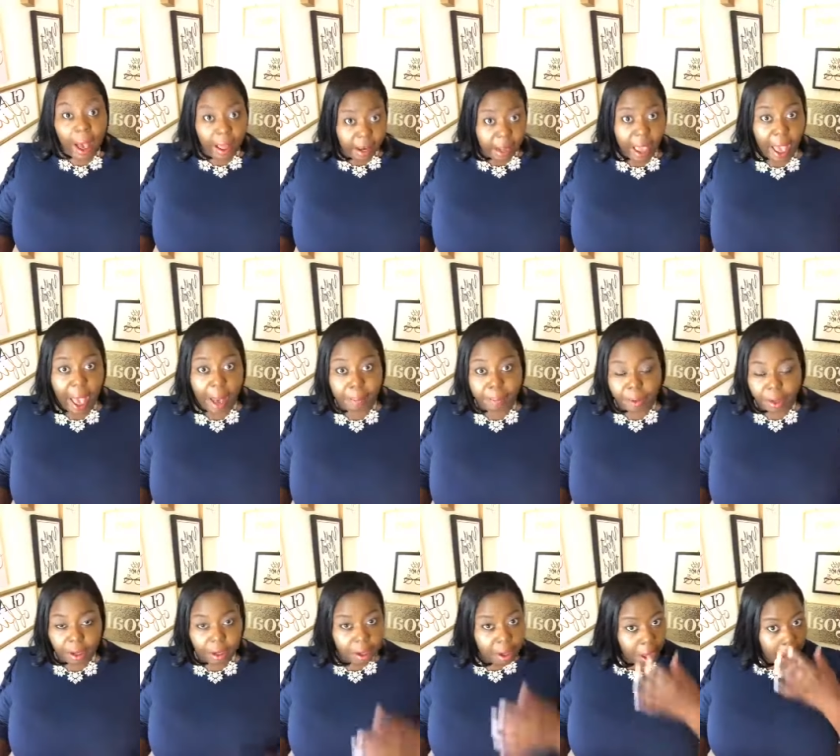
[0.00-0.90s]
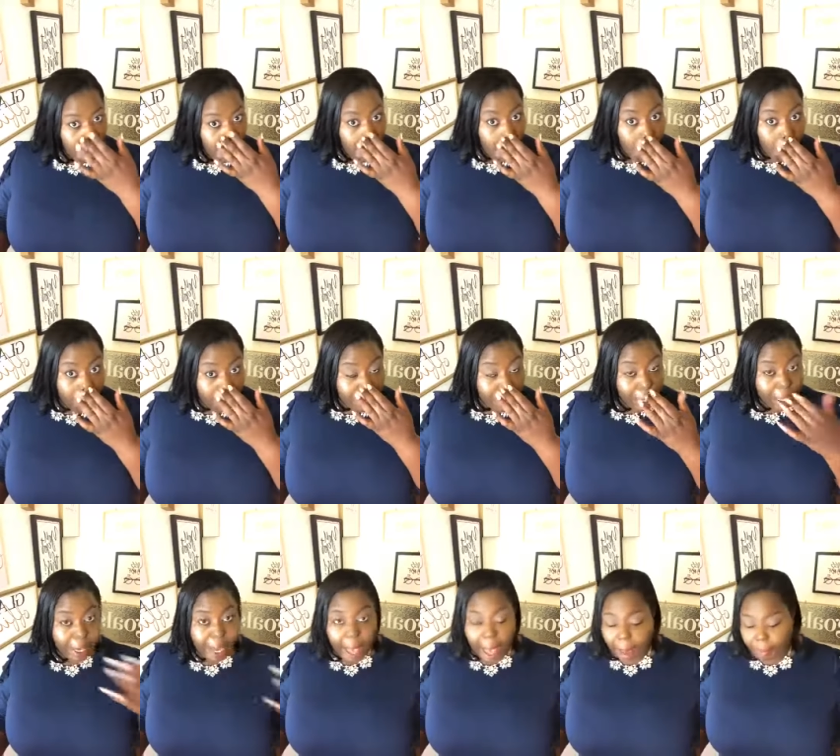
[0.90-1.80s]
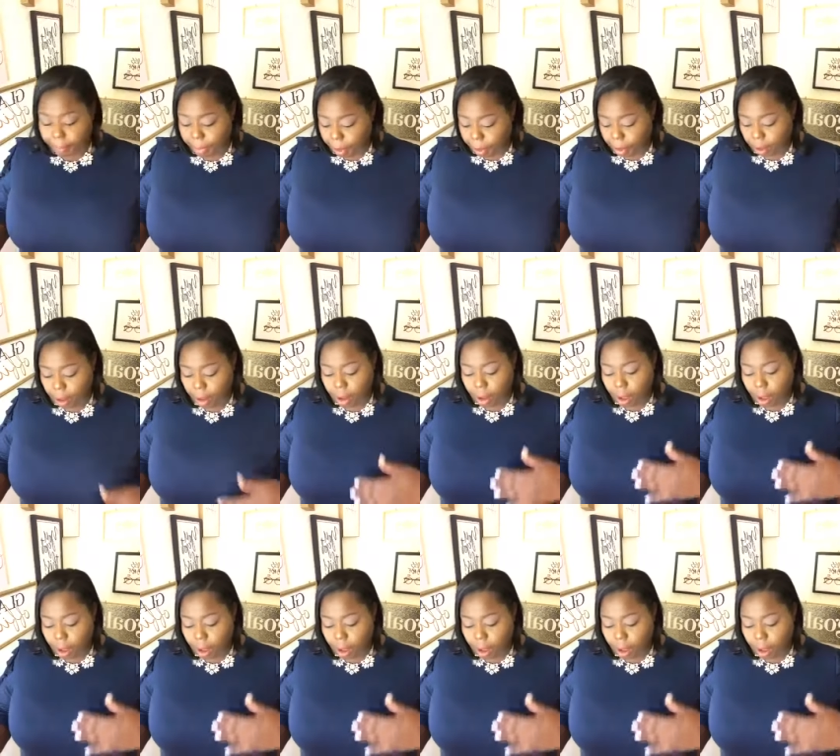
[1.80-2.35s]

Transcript: happen or can happen.